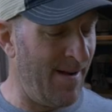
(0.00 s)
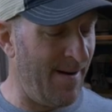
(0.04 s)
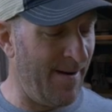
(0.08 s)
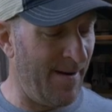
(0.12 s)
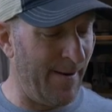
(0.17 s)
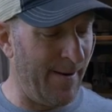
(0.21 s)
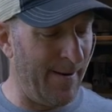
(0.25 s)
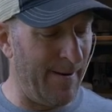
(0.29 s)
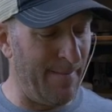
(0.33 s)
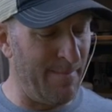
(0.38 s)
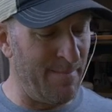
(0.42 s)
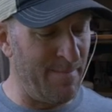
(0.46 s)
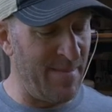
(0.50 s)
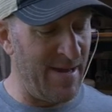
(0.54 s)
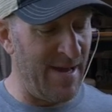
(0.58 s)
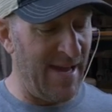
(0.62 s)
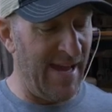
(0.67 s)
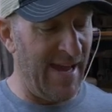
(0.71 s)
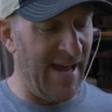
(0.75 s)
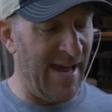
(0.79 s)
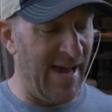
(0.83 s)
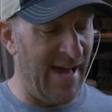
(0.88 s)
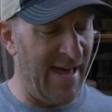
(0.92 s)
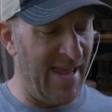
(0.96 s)

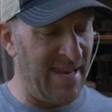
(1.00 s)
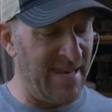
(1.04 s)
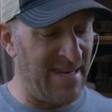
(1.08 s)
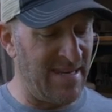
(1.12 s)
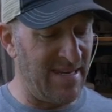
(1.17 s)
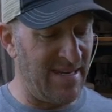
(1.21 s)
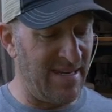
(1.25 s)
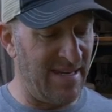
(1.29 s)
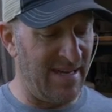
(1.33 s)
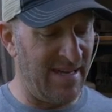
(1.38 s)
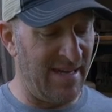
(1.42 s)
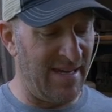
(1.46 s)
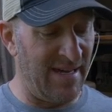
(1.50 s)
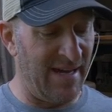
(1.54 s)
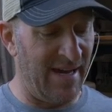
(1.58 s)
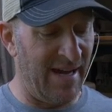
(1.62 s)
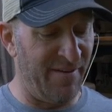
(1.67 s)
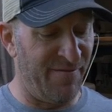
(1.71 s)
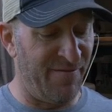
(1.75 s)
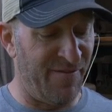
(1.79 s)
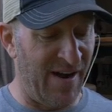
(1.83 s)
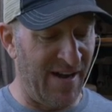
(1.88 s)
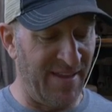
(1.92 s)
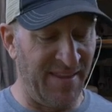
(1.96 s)
And
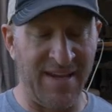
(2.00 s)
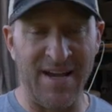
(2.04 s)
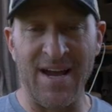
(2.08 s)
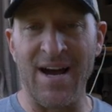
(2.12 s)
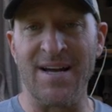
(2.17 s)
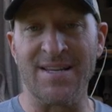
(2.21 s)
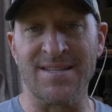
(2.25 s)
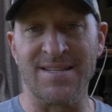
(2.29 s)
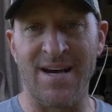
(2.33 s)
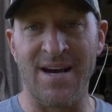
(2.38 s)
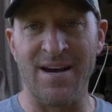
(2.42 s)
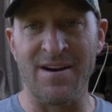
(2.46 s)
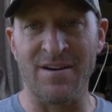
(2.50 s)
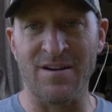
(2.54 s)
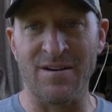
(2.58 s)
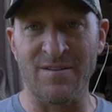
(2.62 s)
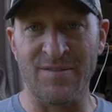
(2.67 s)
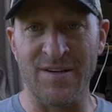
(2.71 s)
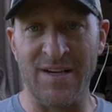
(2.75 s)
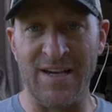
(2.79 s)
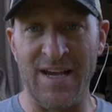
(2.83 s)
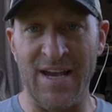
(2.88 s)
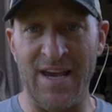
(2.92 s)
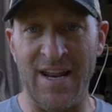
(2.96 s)
I finally got tired
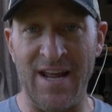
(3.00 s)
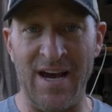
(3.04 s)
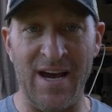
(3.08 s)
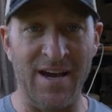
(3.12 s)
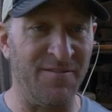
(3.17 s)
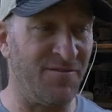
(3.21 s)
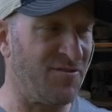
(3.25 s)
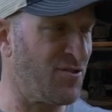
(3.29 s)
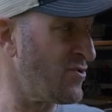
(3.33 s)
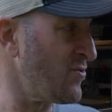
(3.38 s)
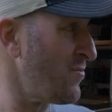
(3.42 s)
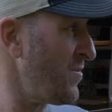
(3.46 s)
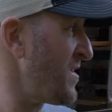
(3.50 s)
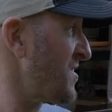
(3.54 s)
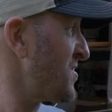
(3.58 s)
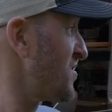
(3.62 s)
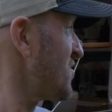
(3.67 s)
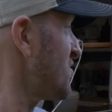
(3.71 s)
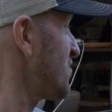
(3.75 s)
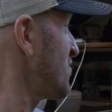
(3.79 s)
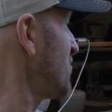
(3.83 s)
of it, and I've switched